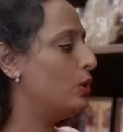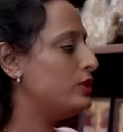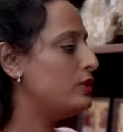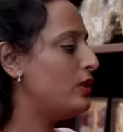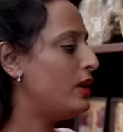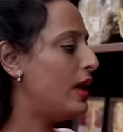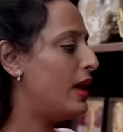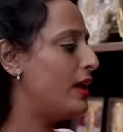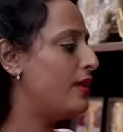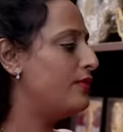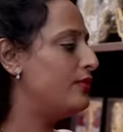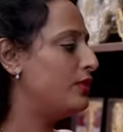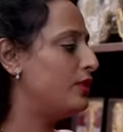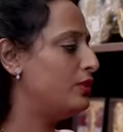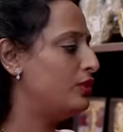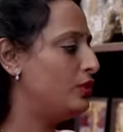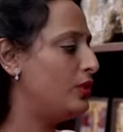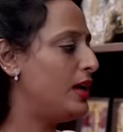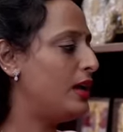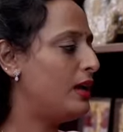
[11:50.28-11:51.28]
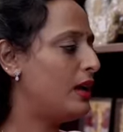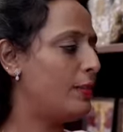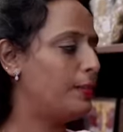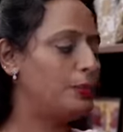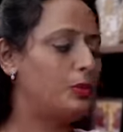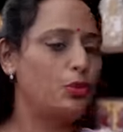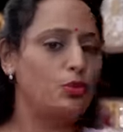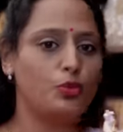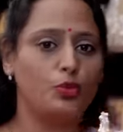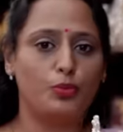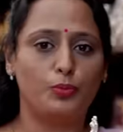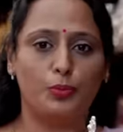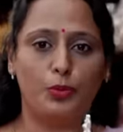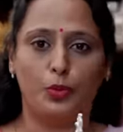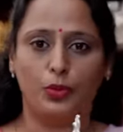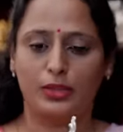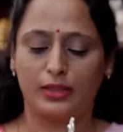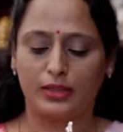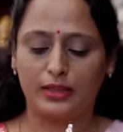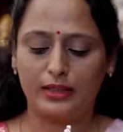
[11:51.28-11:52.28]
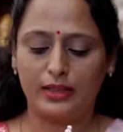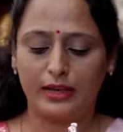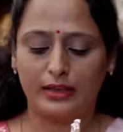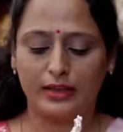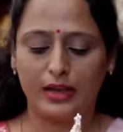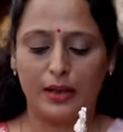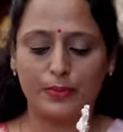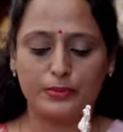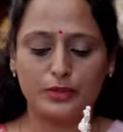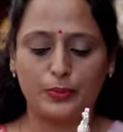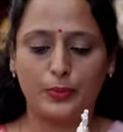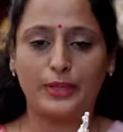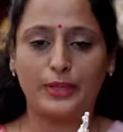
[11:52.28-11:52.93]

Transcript: also have a three cup kumkum holder that comes